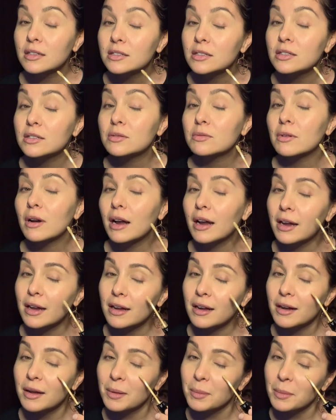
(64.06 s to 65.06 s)
just right
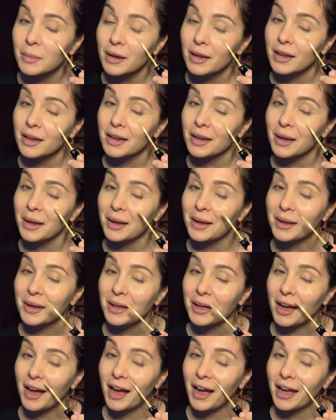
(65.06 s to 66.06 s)
on my
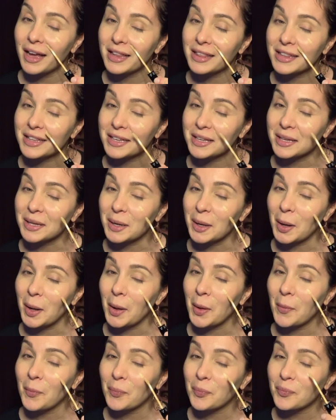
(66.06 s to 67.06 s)
eyelid,
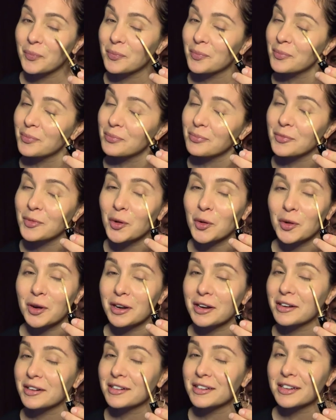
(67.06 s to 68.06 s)

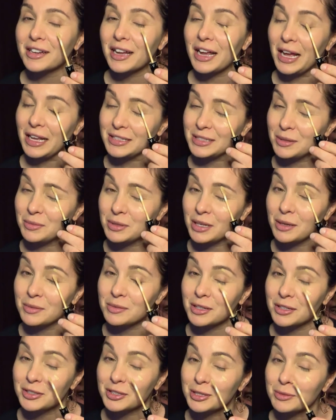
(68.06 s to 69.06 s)
or sometimes
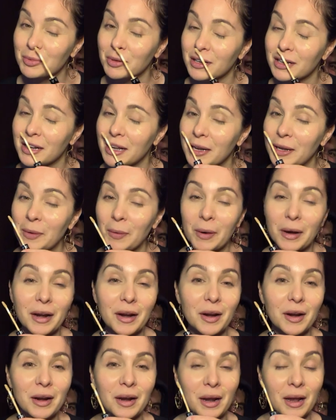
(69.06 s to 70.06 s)
I'll just put it
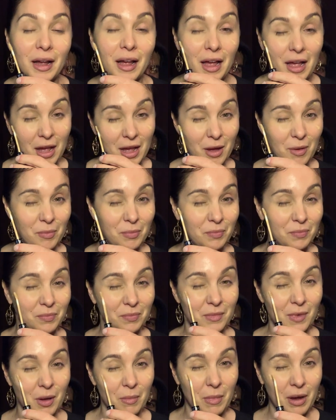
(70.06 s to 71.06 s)
anywhere up
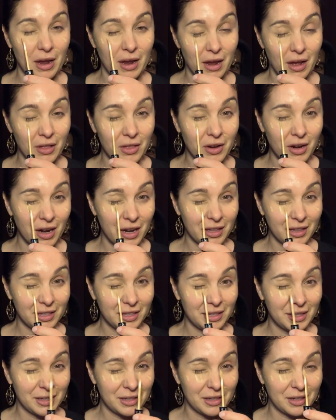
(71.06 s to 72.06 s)
on my other
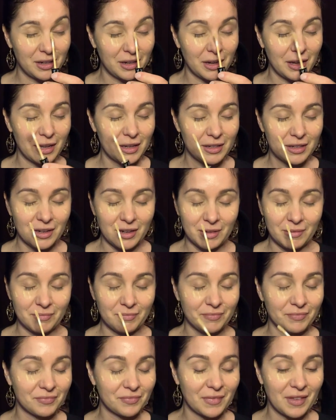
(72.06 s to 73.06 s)
eyelid,
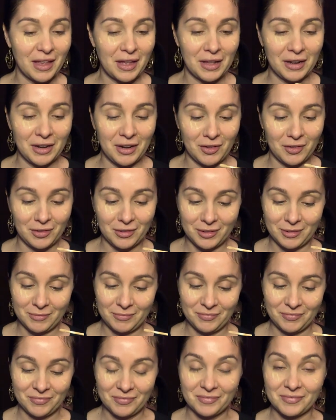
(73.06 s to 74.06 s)
and I'll
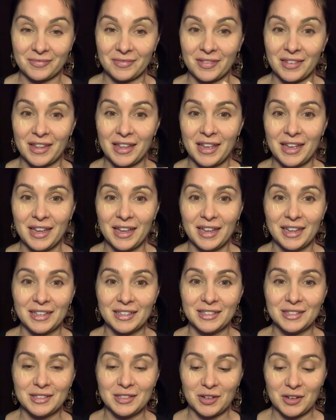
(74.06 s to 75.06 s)

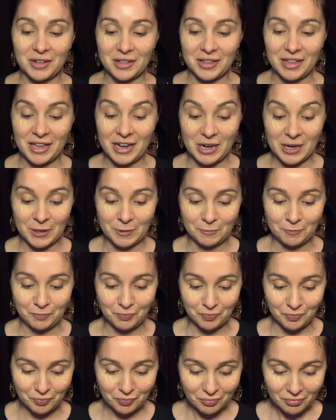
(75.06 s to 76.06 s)
start there.
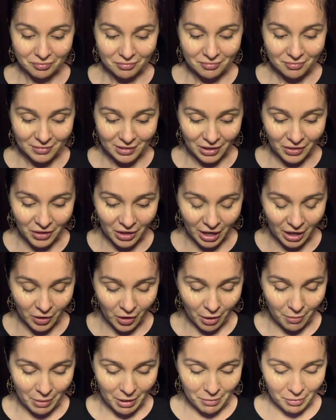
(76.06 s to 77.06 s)
And then I
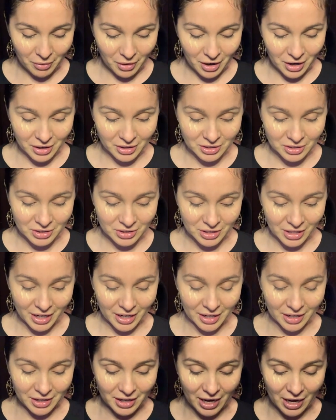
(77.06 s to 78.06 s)
grab my brush
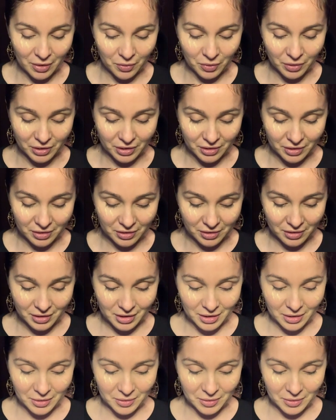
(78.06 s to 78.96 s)
and I will